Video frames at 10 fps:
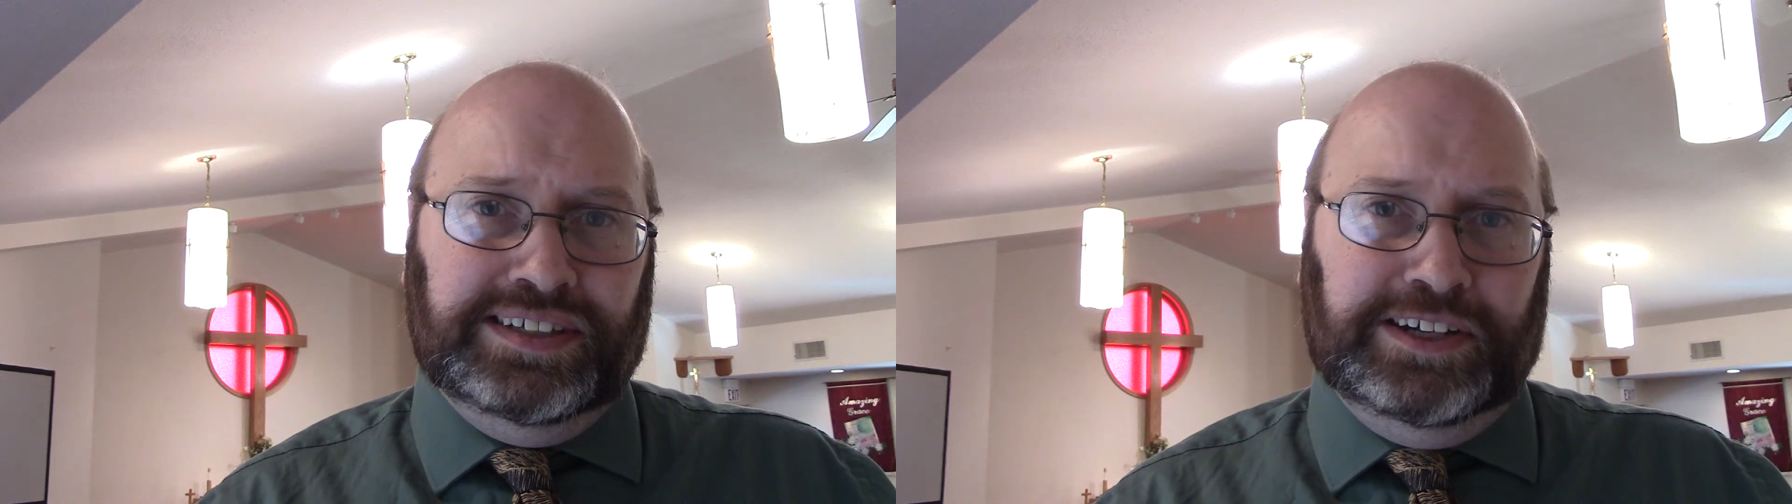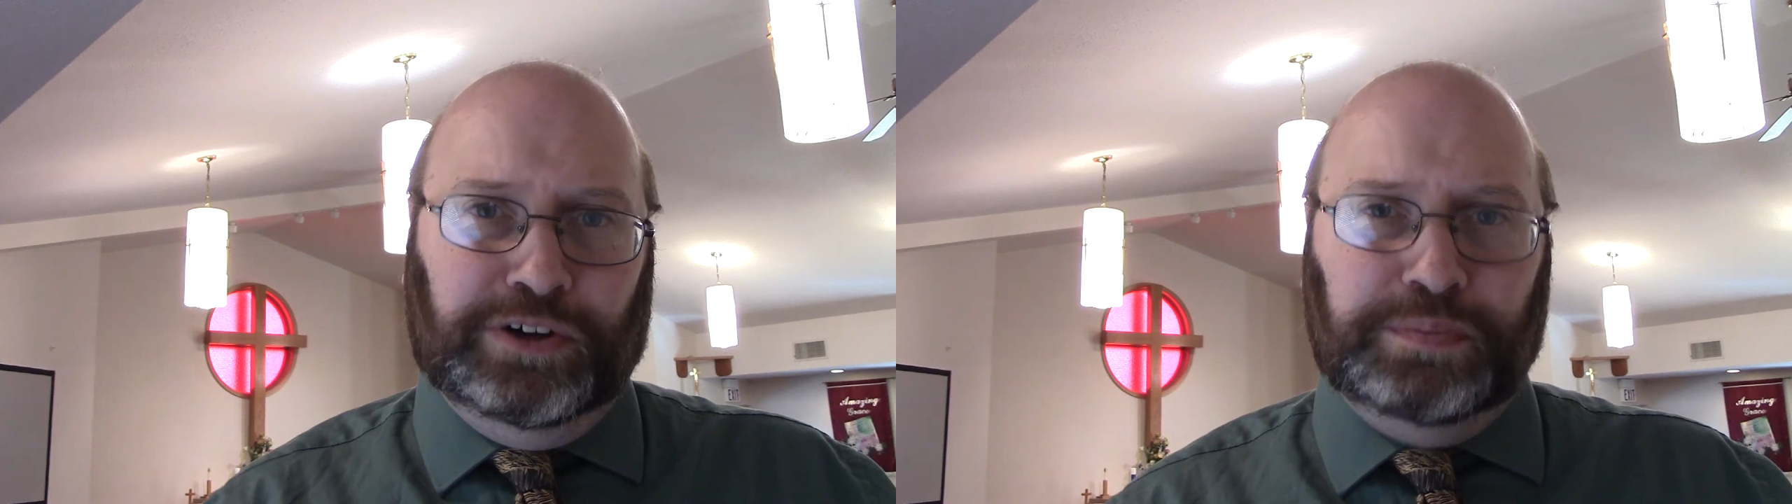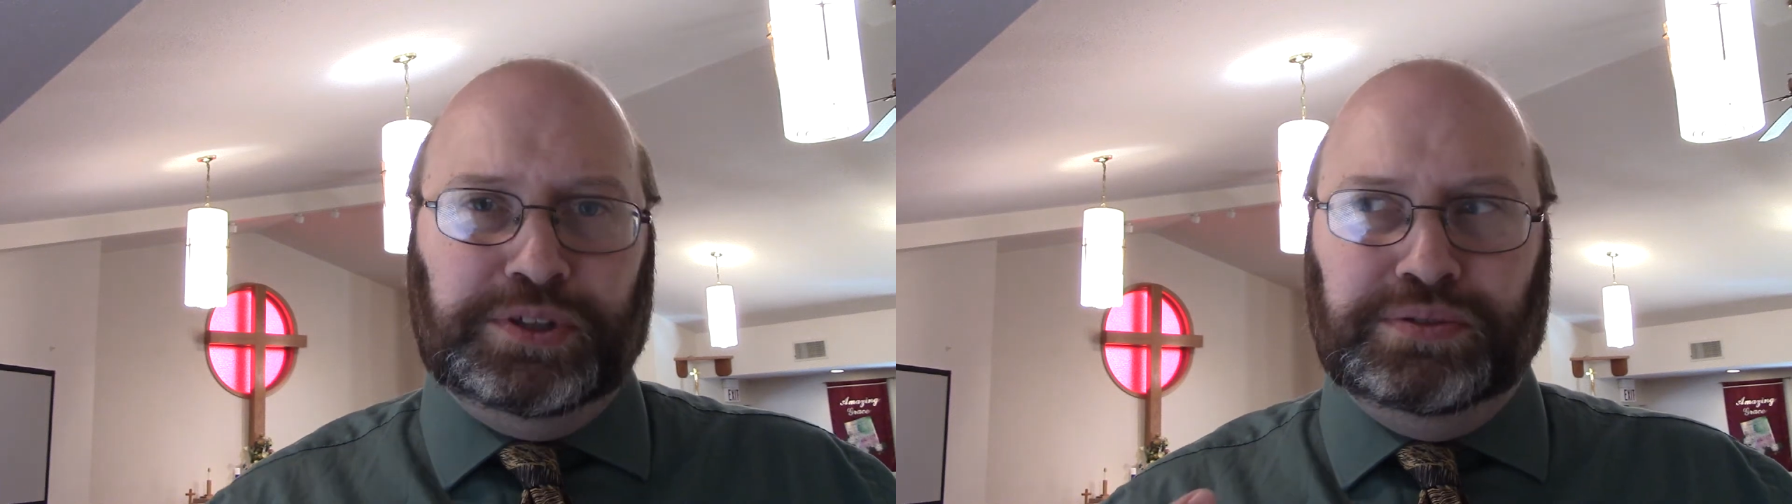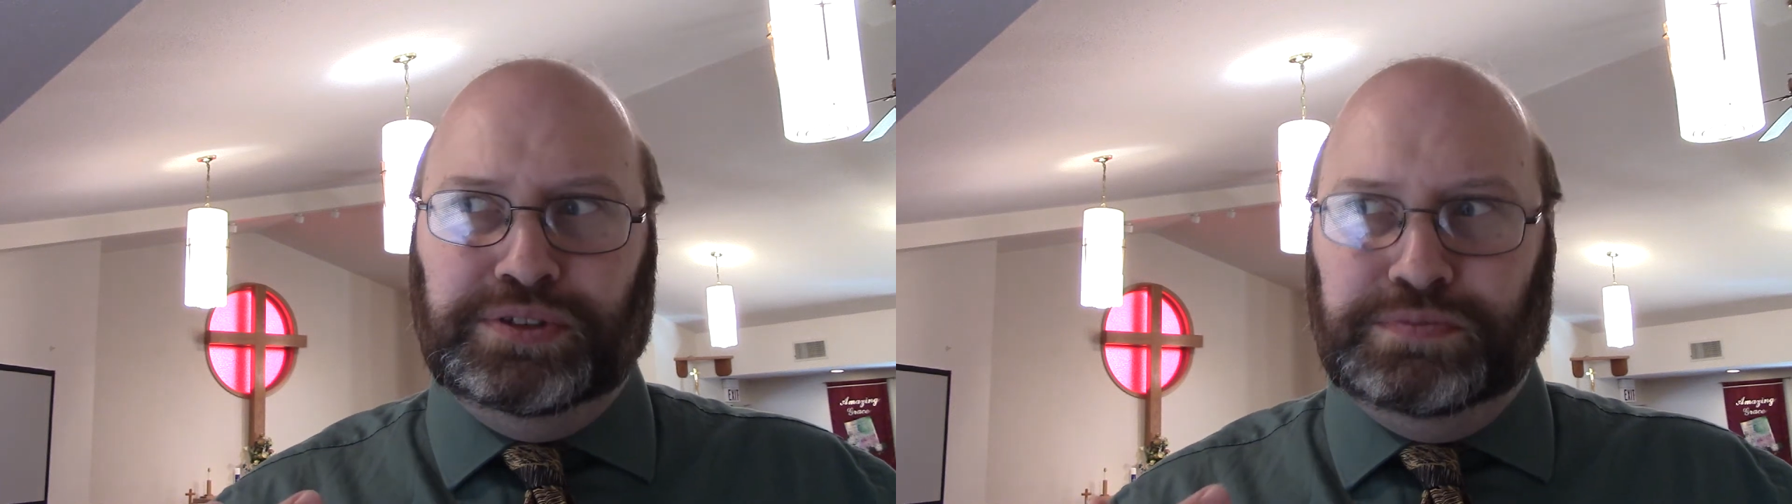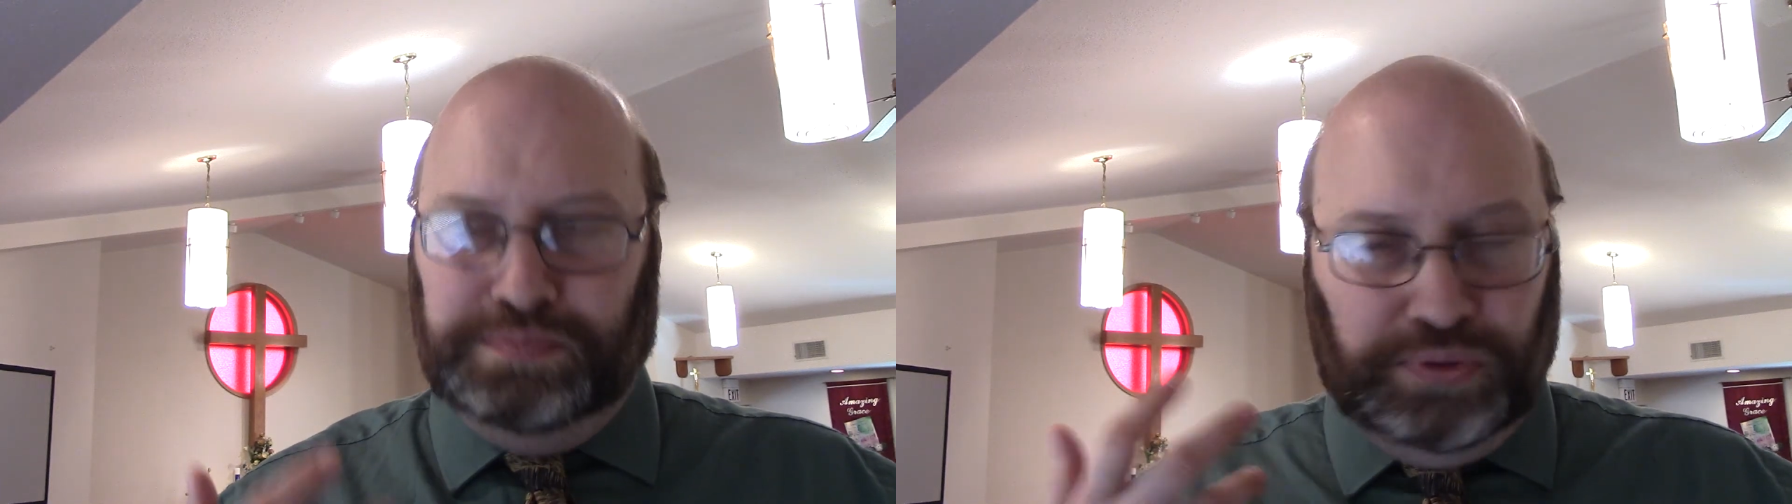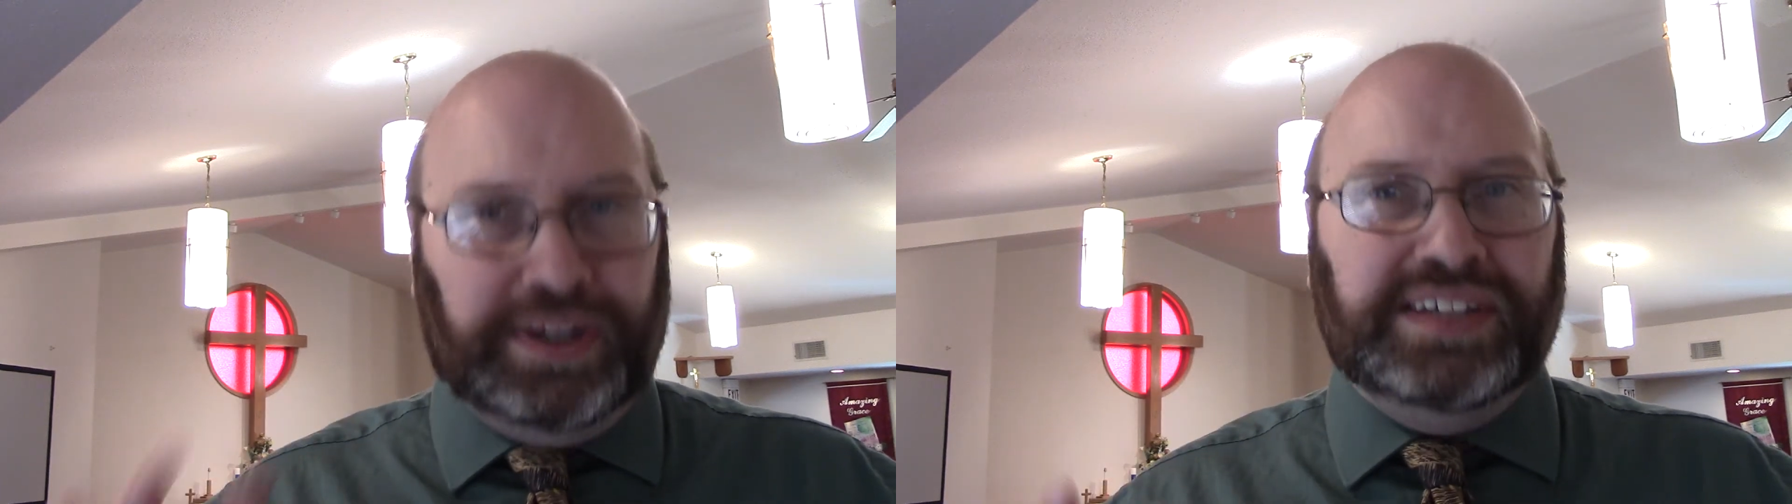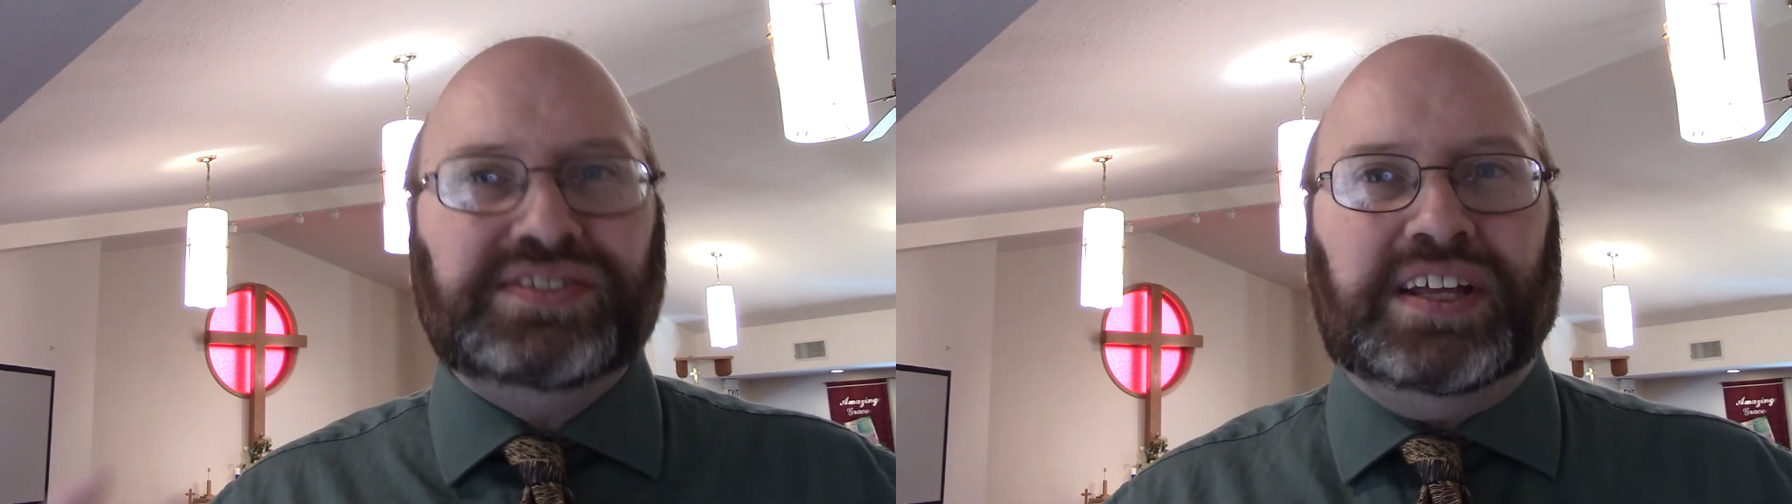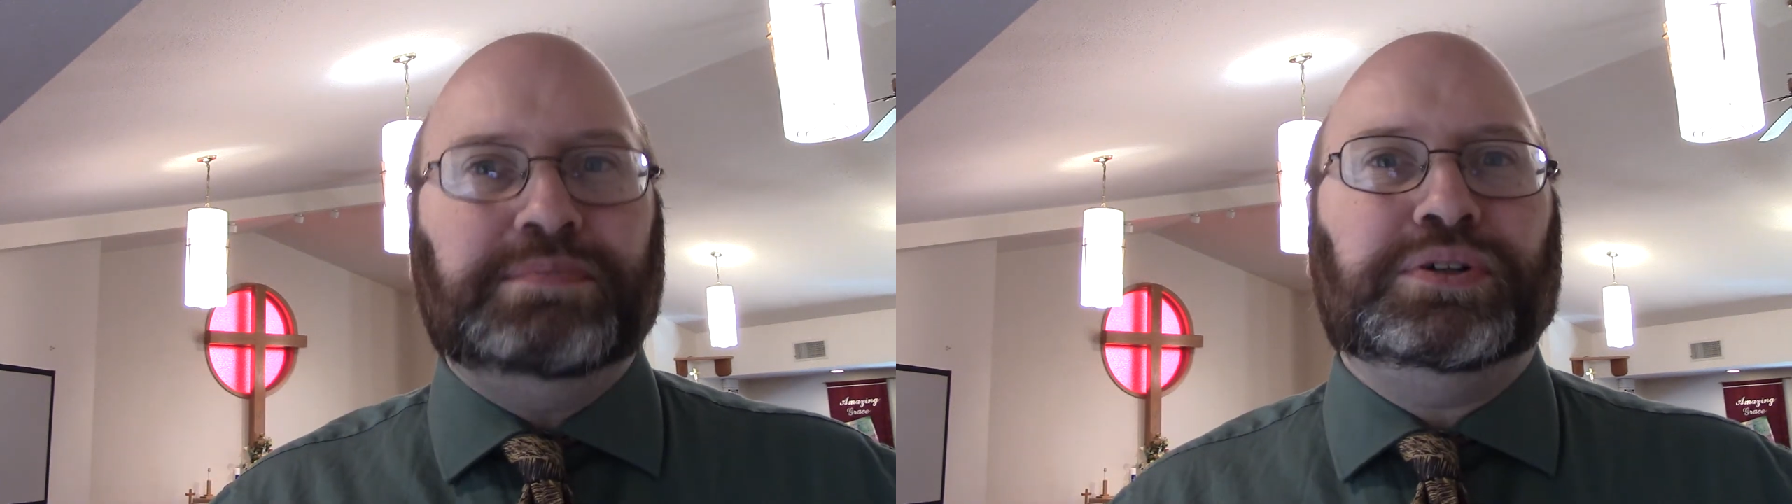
And I hope you praise that